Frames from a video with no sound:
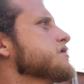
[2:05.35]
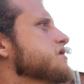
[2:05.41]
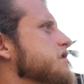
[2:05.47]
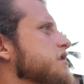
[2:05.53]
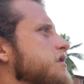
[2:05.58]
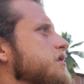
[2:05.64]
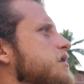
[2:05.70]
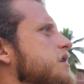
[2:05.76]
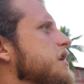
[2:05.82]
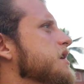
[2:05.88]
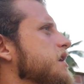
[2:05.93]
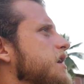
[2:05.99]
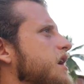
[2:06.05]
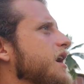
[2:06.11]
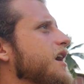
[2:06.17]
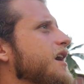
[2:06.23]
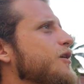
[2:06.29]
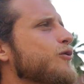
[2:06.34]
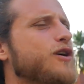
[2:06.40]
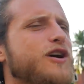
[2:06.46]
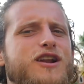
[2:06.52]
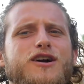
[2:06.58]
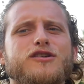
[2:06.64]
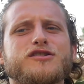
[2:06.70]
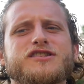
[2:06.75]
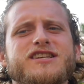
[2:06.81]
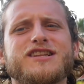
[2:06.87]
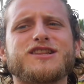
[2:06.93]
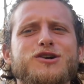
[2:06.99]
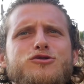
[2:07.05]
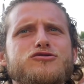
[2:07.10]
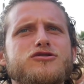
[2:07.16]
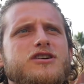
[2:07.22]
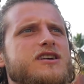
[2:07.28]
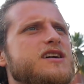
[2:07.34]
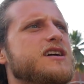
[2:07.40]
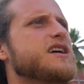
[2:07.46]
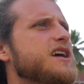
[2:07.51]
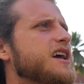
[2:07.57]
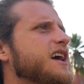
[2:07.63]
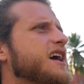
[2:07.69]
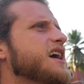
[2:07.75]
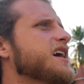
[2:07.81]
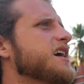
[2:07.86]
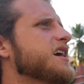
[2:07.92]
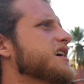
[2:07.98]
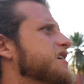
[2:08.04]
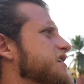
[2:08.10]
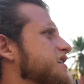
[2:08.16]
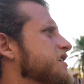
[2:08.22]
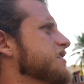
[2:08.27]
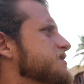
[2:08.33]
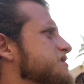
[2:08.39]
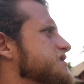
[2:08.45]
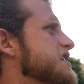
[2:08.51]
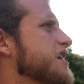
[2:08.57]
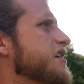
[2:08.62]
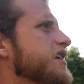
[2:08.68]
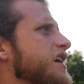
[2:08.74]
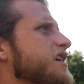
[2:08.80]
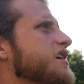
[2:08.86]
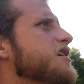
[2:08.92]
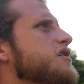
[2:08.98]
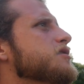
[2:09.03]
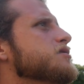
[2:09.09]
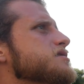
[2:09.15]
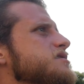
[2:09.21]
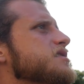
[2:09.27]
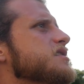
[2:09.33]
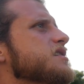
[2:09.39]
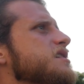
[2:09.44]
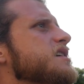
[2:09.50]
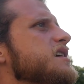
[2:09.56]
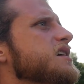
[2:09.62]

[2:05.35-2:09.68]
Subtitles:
So we're going to go see Luke and see how that goes.